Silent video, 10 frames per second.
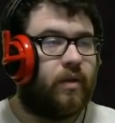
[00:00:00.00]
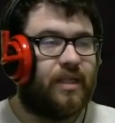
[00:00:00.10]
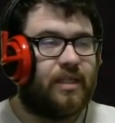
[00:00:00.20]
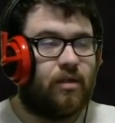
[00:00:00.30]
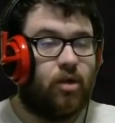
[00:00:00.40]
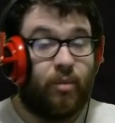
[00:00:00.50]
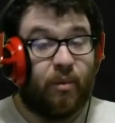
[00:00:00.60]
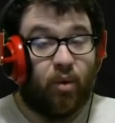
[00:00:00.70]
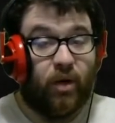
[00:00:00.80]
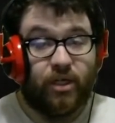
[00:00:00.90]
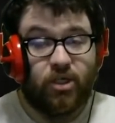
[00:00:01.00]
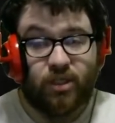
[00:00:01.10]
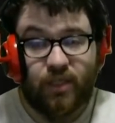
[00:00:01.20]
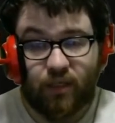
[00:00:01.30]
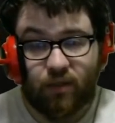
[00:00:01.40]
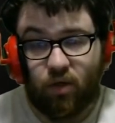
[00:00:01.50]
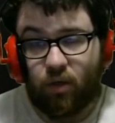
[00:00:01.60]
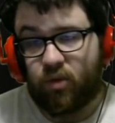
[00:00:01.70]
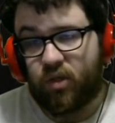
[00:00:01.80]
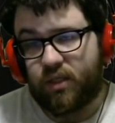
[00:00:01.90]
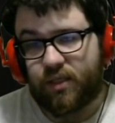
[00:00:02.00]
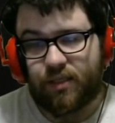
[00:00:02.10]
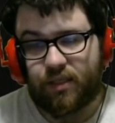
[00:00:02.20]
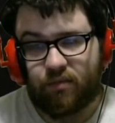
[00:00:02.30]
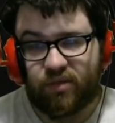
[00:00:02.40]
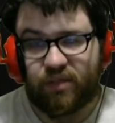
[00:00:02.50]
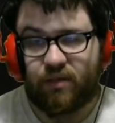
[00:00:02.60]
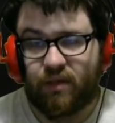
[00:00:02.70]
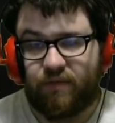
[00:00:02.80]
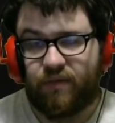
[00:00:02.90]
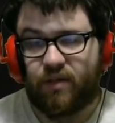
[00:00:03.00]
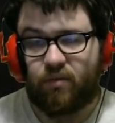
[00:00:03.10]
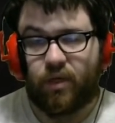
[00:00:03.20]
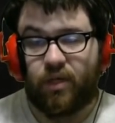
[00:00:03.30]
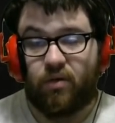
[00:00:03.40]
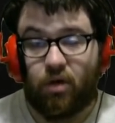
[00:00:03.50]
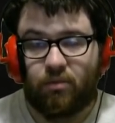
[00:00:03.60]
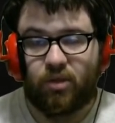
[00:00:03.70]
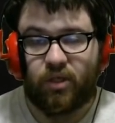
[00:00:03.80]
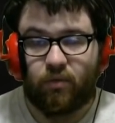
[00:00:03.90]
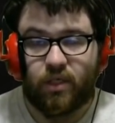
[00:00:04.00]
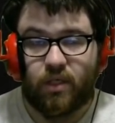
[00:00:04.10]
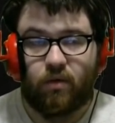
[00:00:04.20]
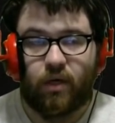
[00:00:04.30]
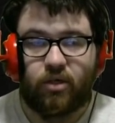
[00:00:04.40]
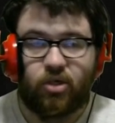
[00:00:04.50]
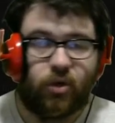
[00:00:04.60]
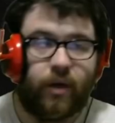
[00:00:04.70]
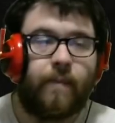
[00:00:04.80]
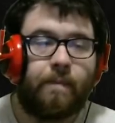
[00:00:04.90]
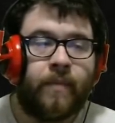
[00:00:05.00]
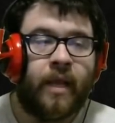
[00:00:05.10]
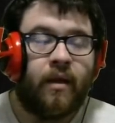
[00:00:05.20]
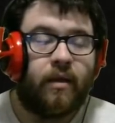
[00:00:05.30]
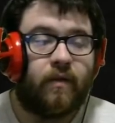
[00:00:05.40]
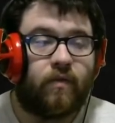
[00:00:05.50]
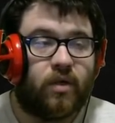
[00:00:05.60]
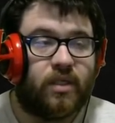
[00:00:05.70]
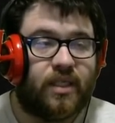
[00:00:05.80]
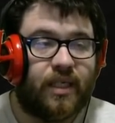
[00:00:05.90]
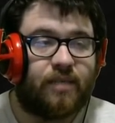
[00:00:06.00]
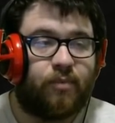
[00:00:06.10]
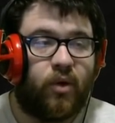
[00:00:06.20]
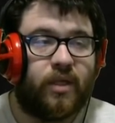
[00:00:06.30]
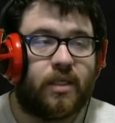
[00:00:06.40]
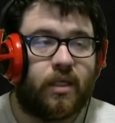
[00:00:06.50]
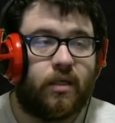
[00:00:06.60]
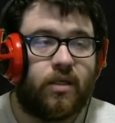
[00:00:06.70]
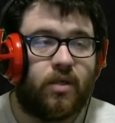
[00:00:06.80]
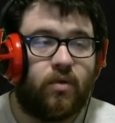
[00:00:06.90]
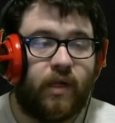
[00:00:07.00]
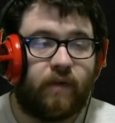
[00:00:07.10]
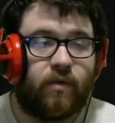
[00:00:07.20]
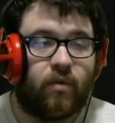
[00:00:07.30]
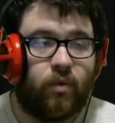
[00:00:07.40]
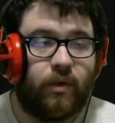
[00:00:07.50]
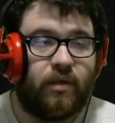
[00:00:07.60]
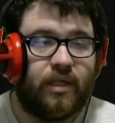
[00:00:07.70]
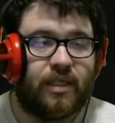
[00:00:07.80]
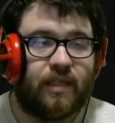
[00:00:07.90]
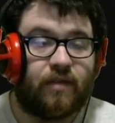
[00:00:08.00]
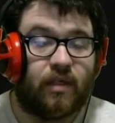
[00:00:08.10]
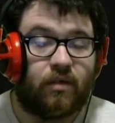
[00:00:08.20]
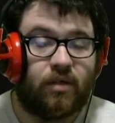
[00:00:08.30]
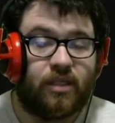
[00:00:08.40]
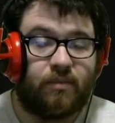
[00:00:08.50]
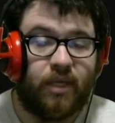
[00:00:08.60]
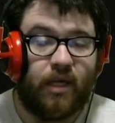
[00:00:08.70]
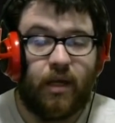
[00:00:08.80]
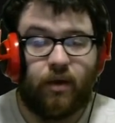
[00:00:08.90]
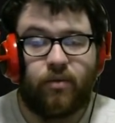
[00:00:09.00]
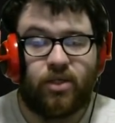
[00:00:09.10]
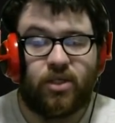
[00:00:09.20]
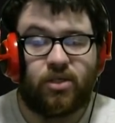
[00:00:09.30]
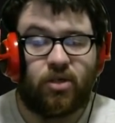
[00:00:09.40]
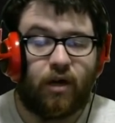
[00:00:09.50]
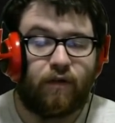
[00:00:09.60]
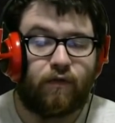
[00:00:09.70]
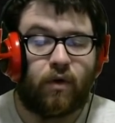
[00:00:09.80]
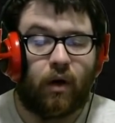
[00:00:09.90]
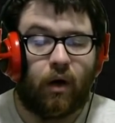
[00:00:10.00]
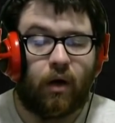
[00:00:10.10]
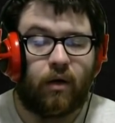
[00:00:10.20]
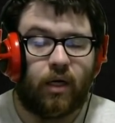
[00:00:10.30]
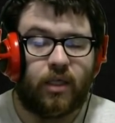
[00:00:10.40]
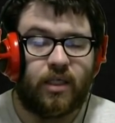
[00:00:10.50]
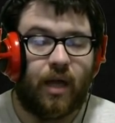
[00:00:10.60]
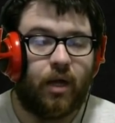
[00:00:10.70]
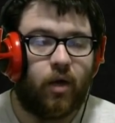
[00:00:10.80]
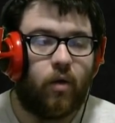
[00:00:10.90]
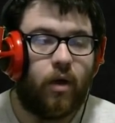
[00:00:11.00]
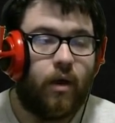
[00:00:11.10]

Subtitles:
this is a little bit more interesting than normal because this is completely different than what you normally would do on a druid. And of course, 6 points into Gift of the Wilderness gives increased minion health, which is strong for our doggo.